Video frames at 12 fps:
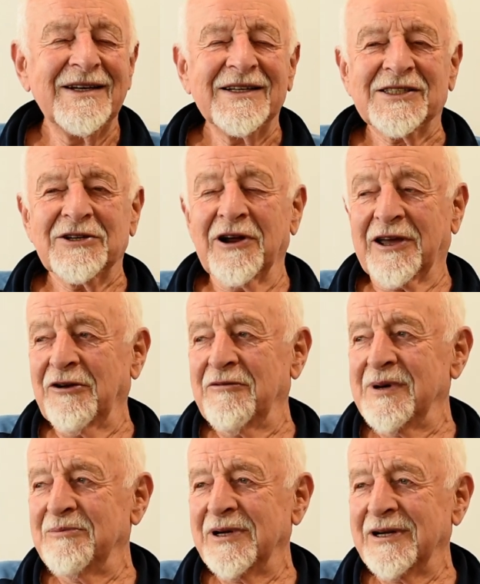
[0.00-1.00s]
So I can
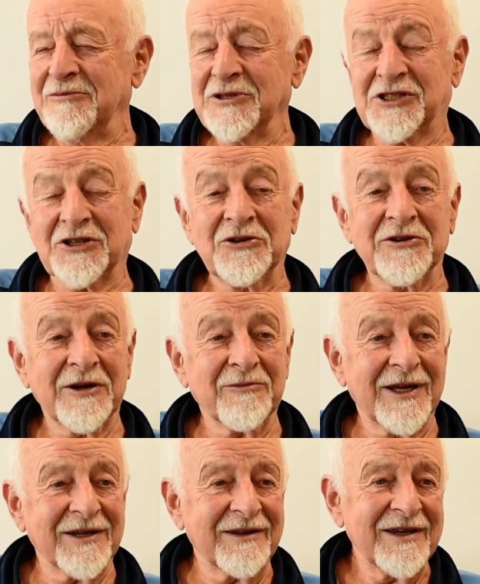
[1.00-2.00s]
remember I was scoring
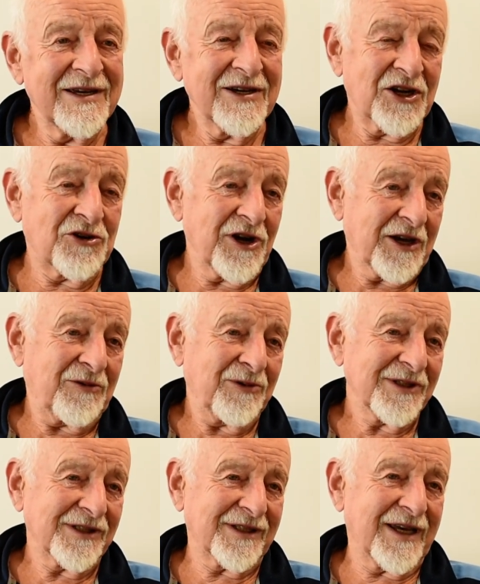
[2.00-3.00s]
when Crick
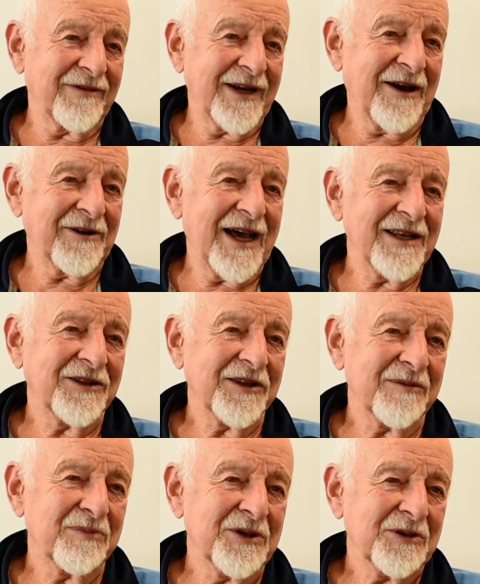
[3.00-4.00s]
was given out Handle
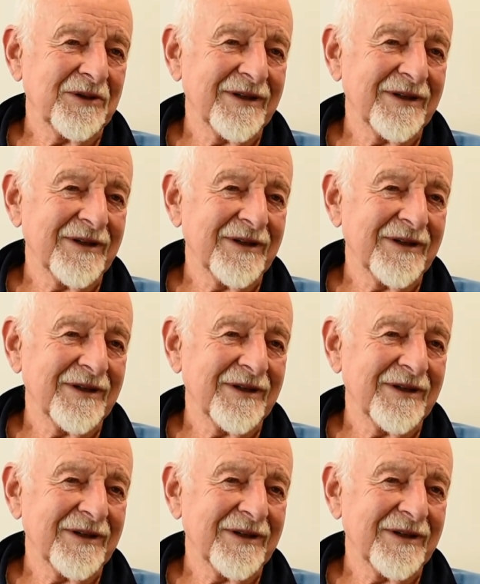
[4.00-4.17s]
the Ball.